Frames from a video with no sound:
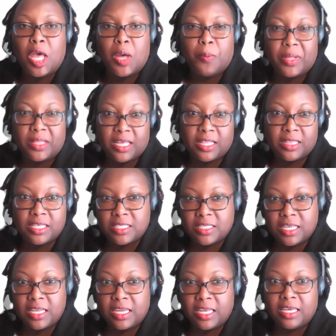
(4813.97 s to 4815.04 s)
But then there
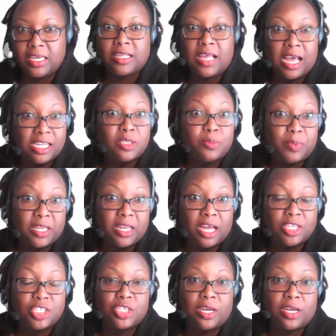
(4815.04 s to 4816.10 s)
still has been
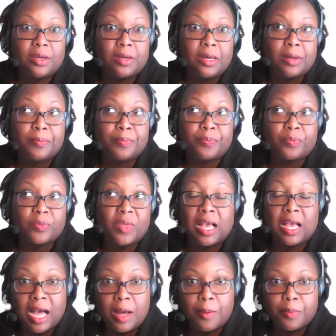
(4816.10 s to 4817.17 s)
a
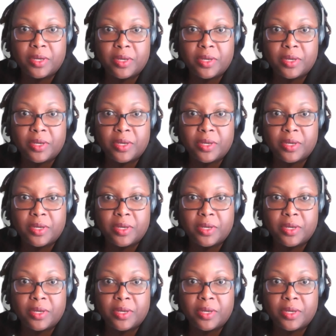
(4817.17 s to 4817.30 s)
gap